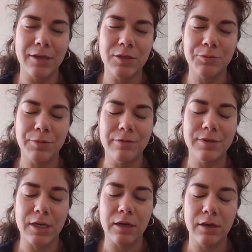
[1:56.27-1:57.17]
as we've
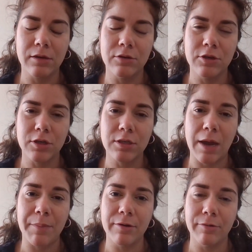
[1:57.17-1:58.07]
seen just
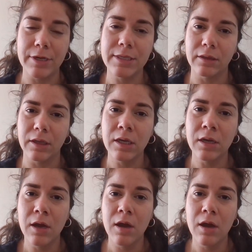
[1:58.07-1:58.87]
happen recently.